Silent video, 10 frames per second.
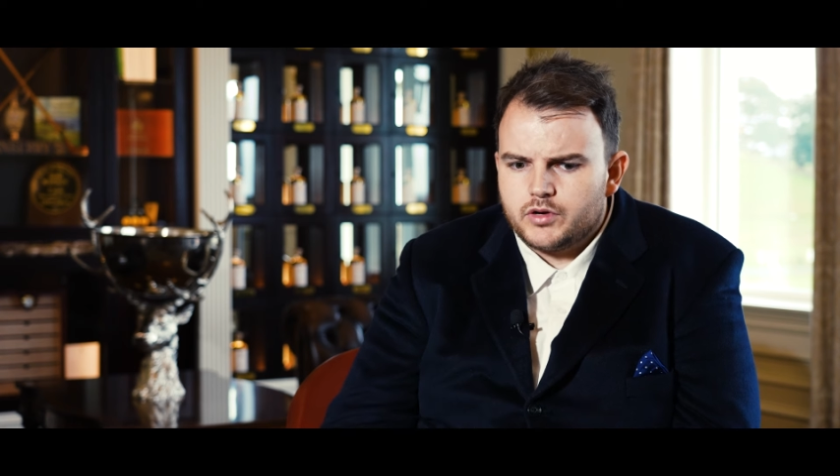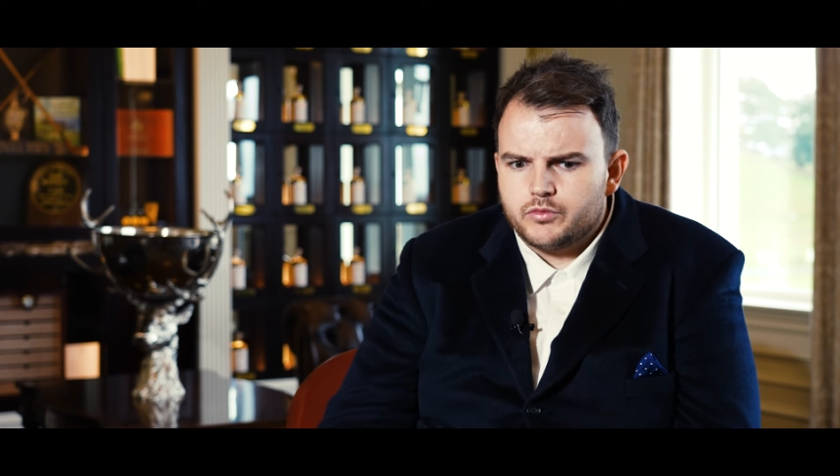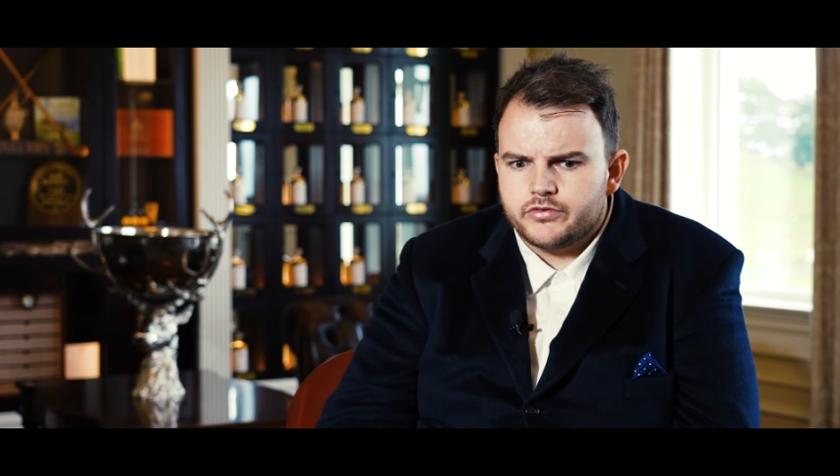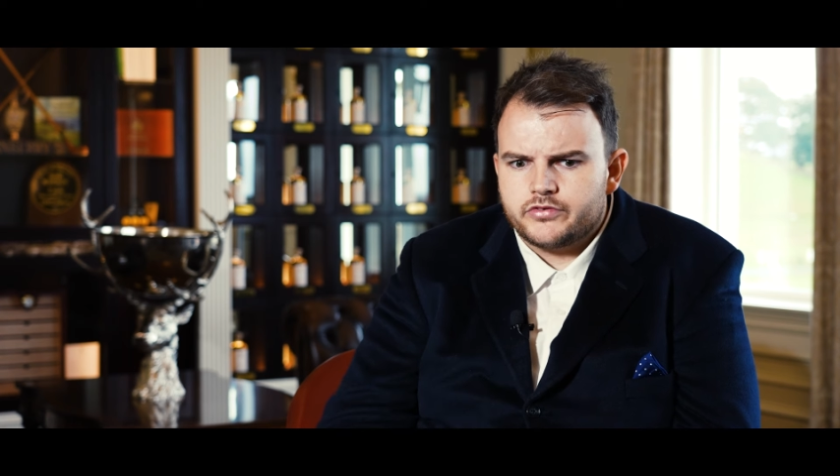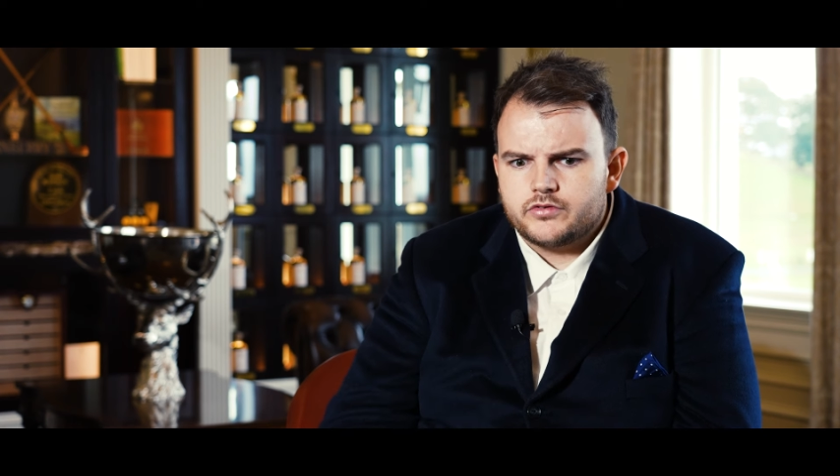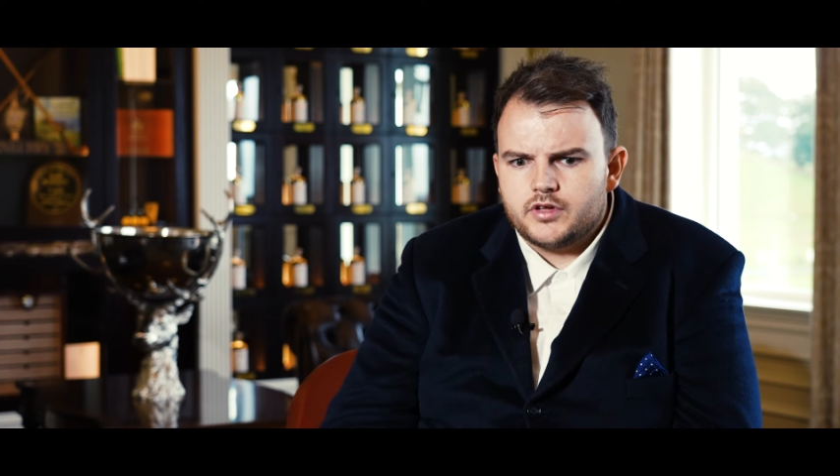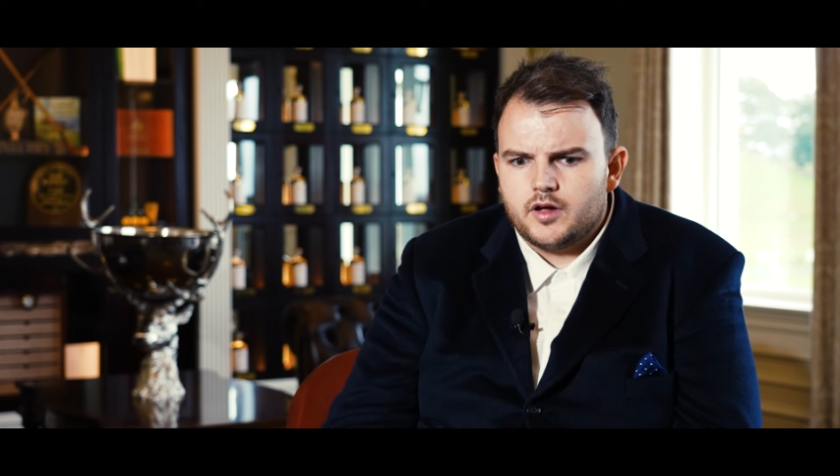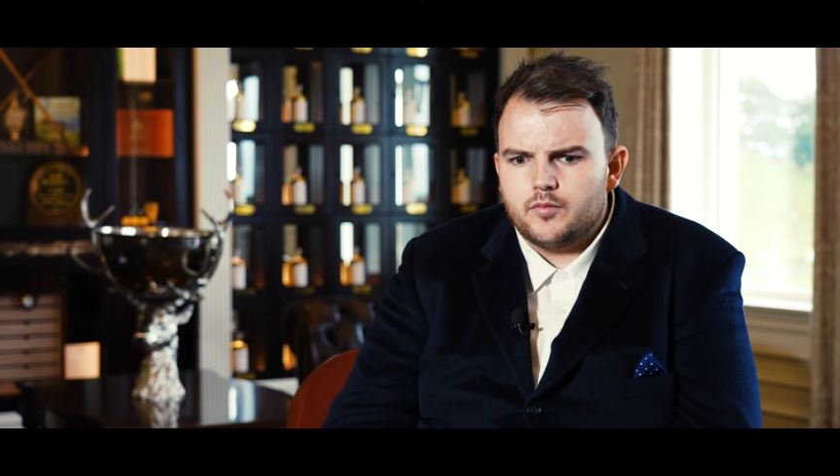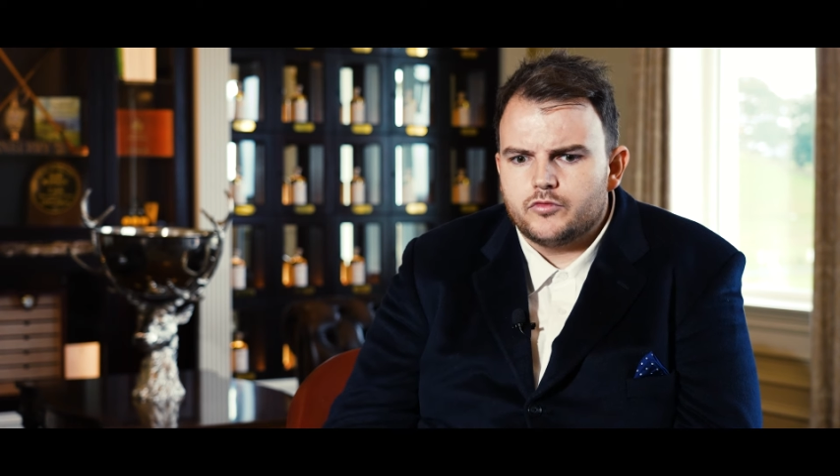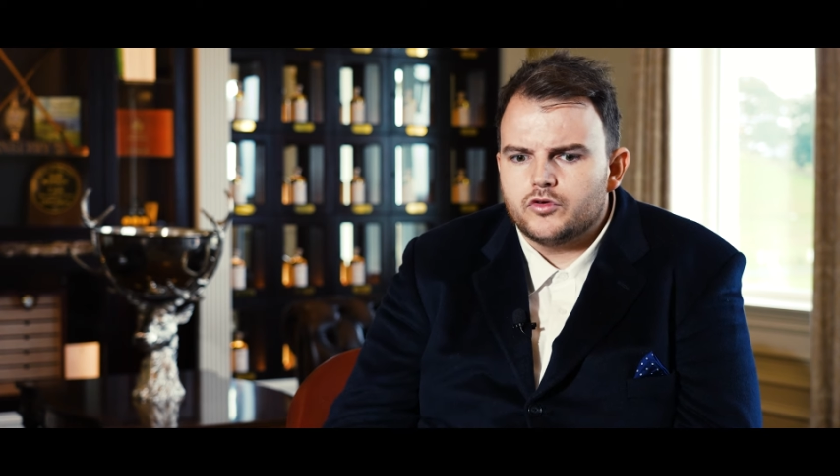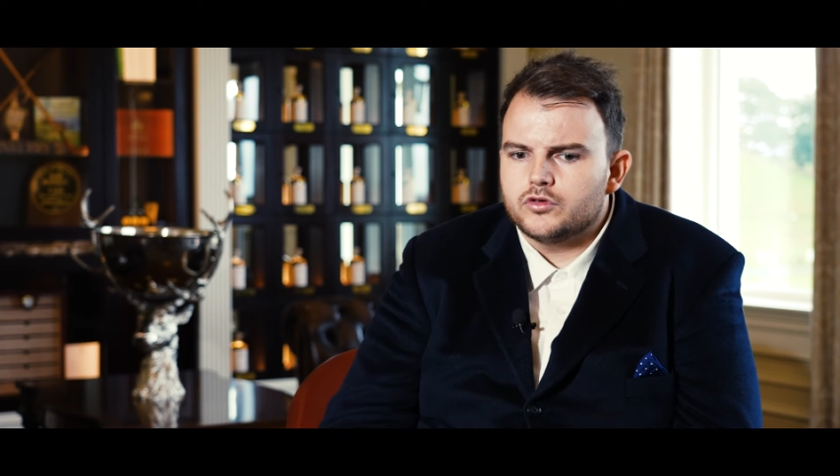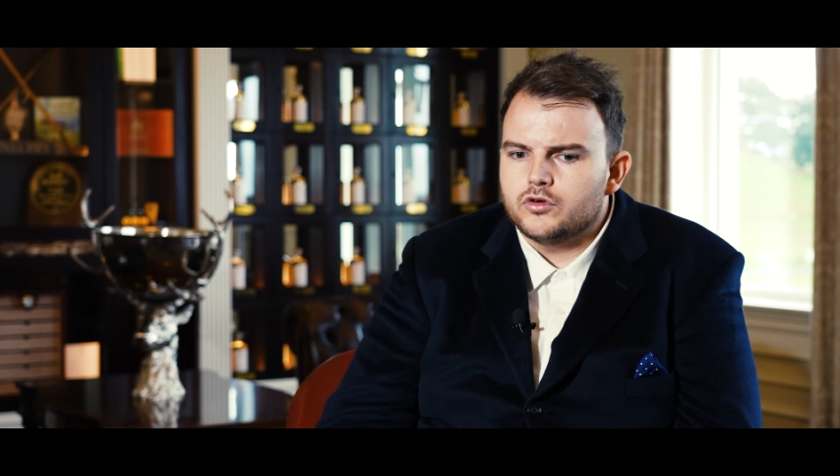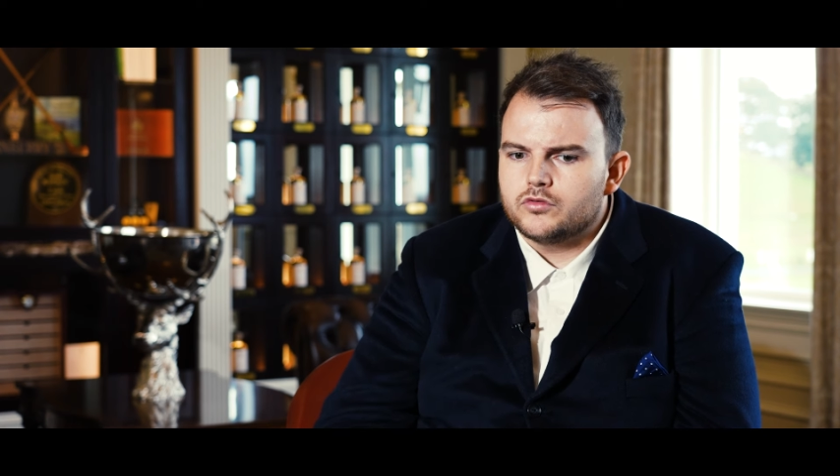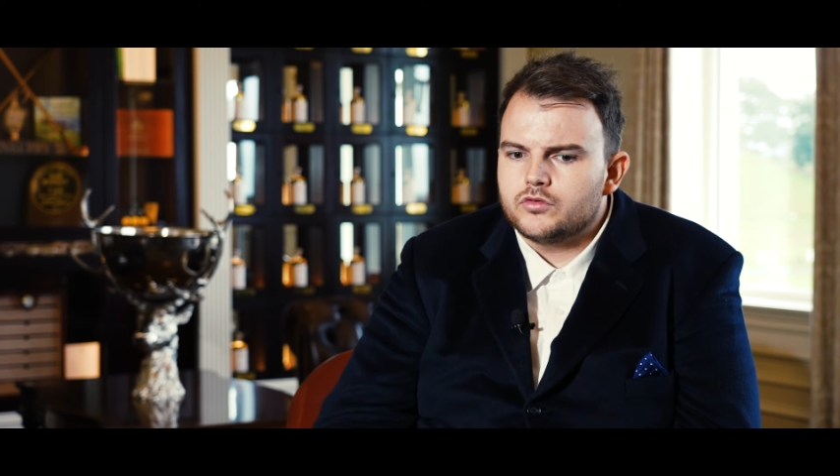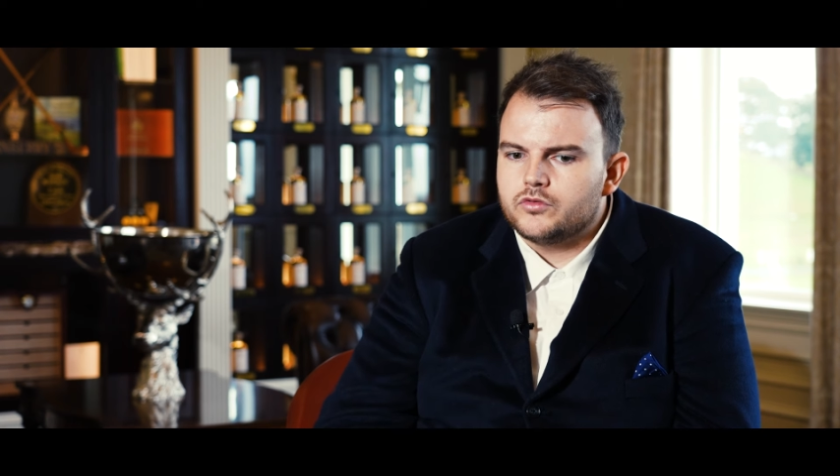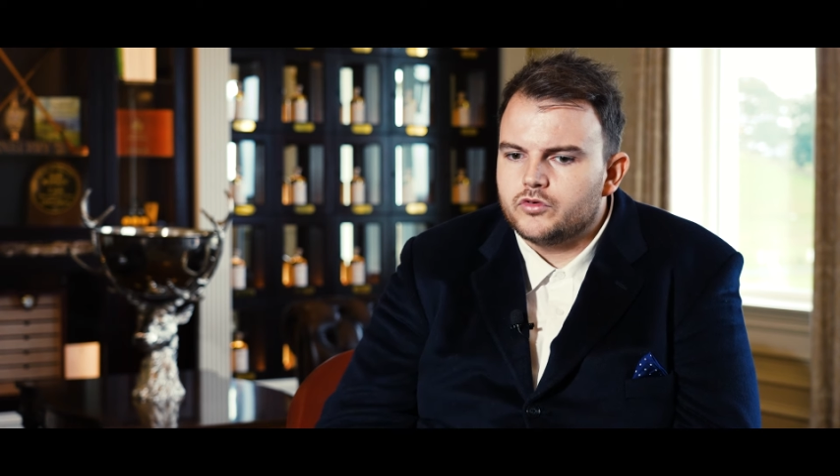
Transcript: I was not long